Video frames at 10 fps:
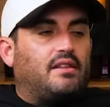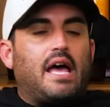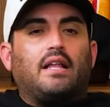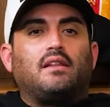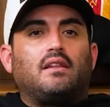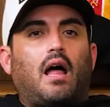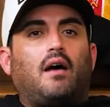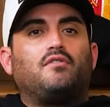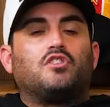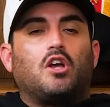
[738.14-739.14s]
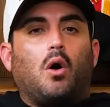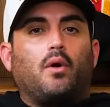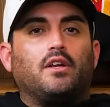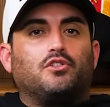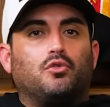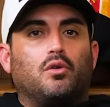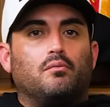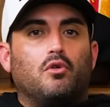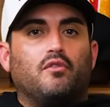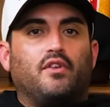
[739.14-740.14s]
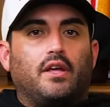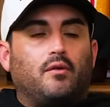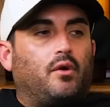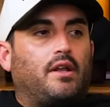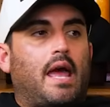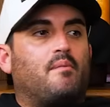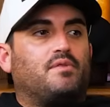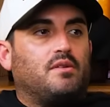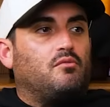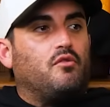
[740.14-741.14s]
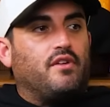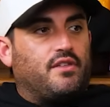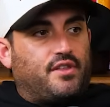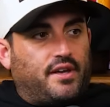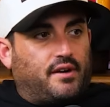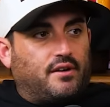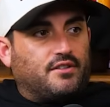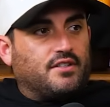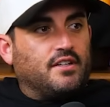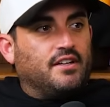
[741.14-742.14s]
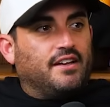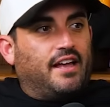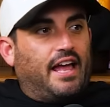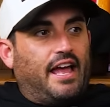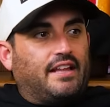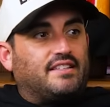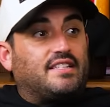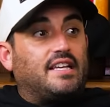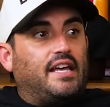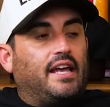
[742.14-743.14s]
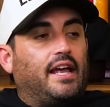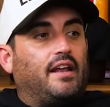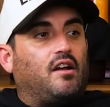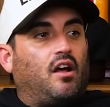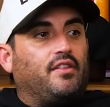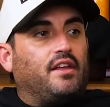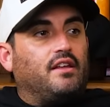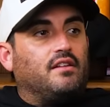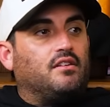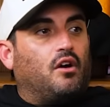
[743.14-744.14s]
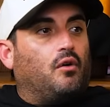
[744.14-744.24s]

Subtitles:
that loves going to a movie in empty movie theaters and seeing it on the,